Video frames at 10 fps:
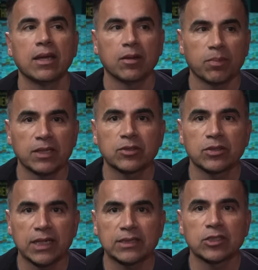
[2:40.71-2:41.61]
El Paso,
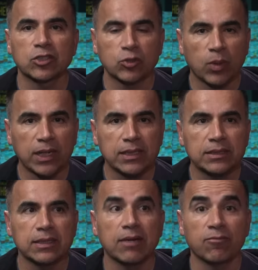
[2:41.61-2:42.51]
Texas
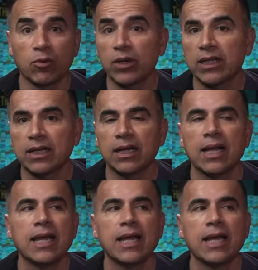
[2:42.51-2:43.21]
twice, and Florida.